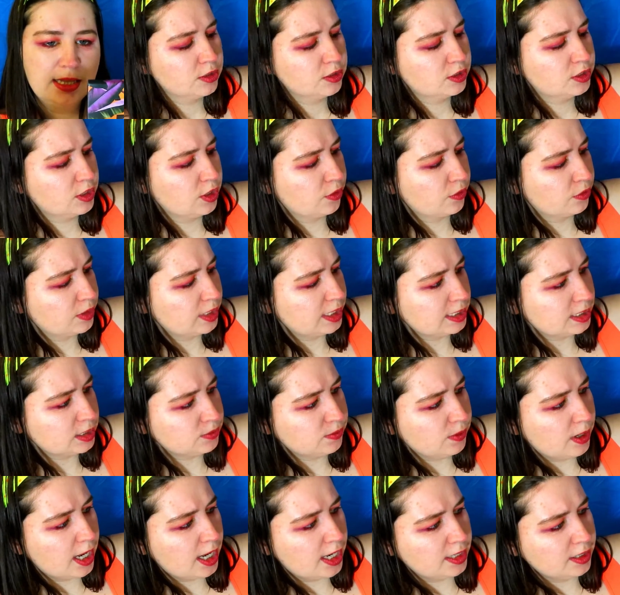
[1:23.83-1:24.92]
So this
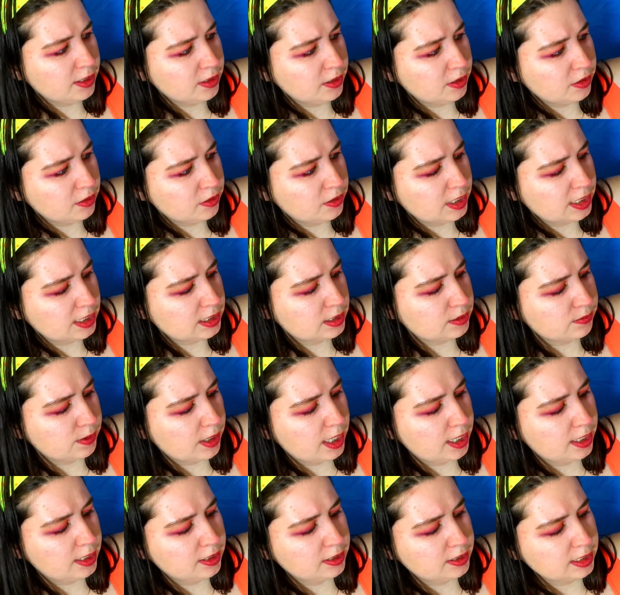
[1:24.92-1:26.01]
one, this
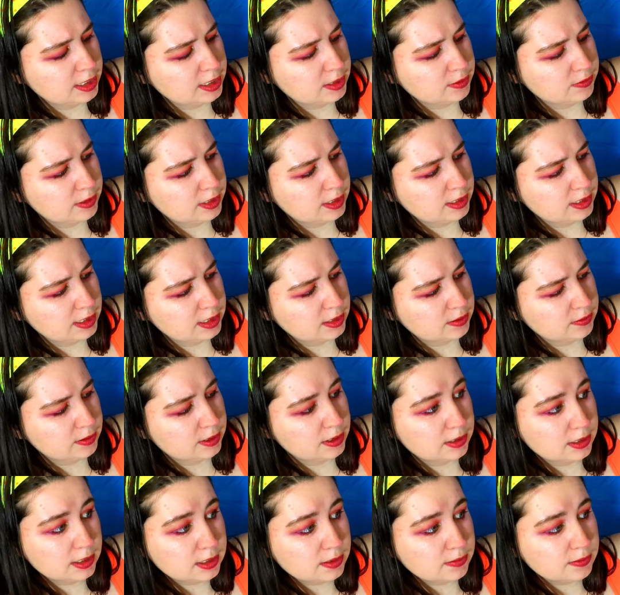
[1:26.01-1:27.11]
one, this one, this
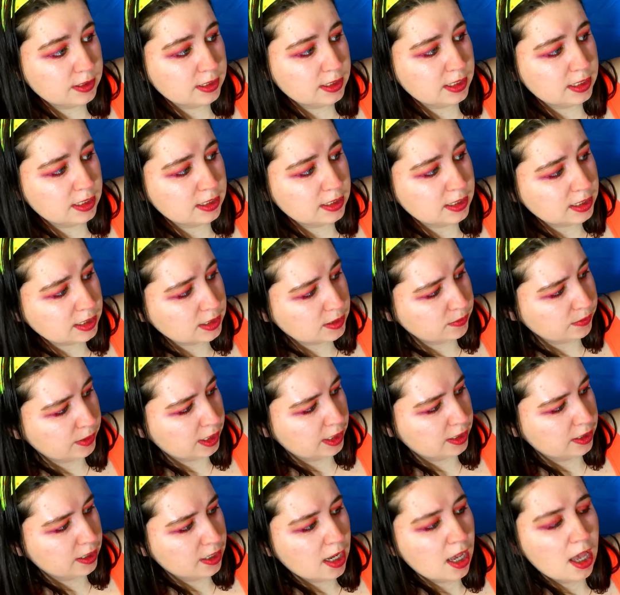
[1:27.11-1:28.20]
one, this one, and this
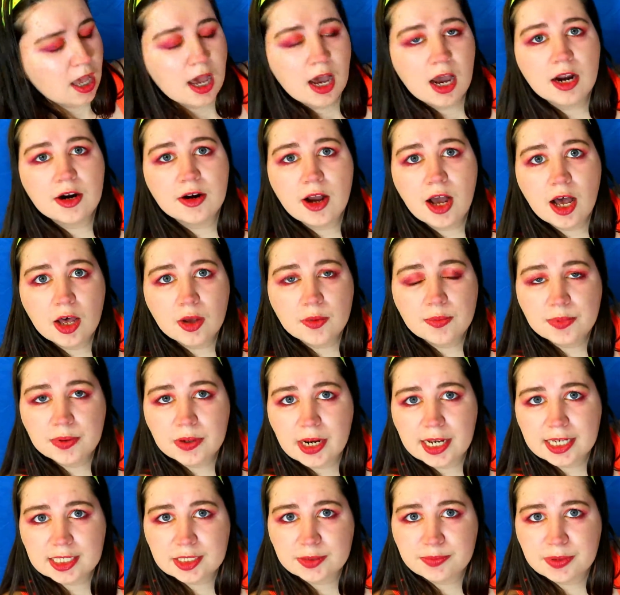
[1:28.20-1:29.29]
one are all
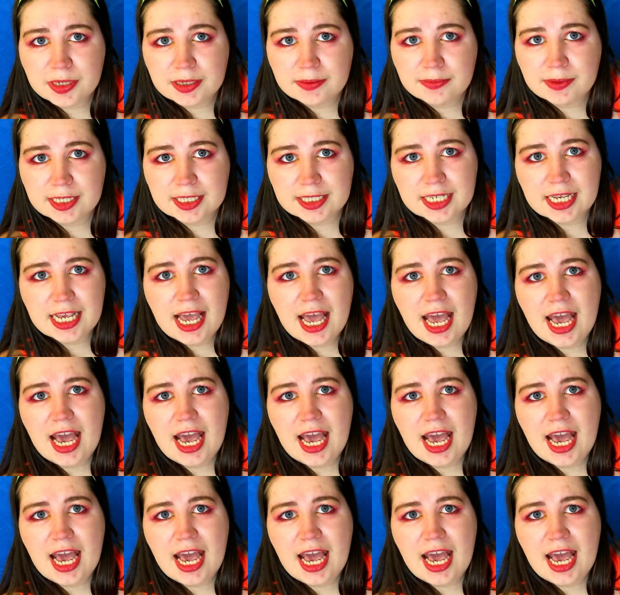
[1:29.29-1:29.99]
pressed pigments.